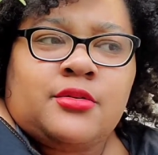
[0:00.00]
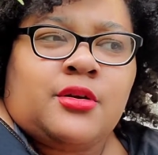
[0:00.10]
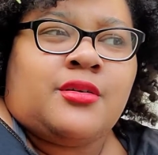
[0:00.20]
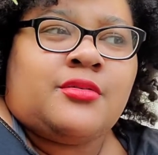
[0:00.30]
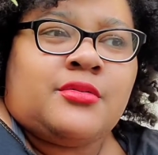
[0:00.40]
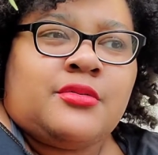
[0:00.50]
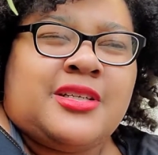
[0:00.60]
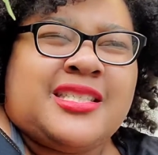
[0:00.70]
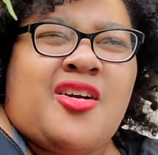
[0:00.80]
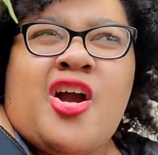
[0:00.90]
or
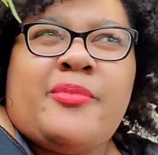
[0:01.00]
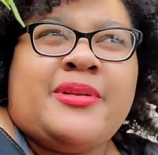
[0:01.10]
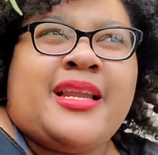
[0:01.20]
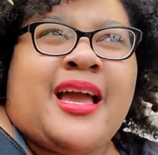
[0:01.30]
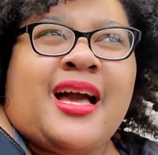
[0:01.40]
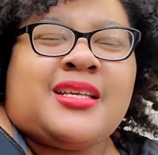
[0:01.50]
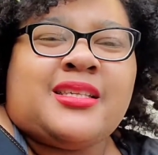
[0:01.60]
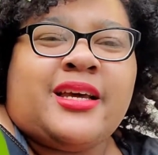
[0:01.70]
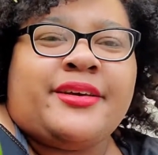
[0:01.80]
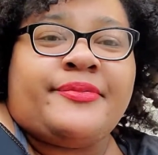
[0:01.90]
is it carbon
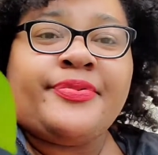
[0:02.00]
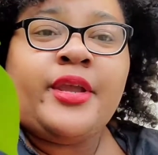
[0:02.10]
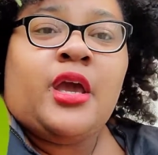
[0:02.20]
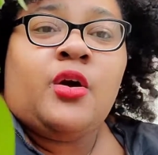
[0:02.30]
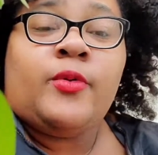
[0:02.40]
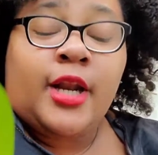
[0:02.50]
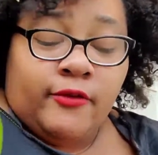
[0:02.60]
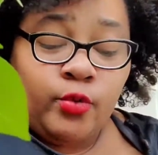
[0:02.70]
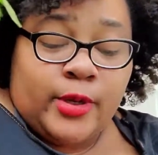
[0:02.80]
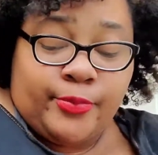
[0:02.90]
dioxide,
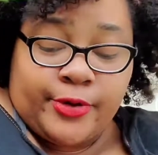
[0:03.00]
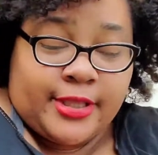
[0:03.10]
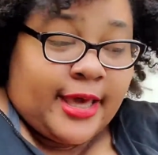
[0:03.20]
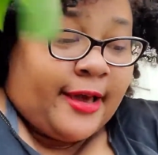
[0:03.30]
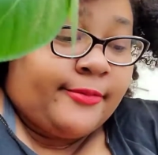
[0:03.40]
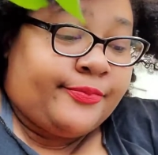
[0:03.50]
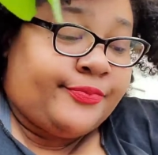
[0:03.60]
whatever we breathe out,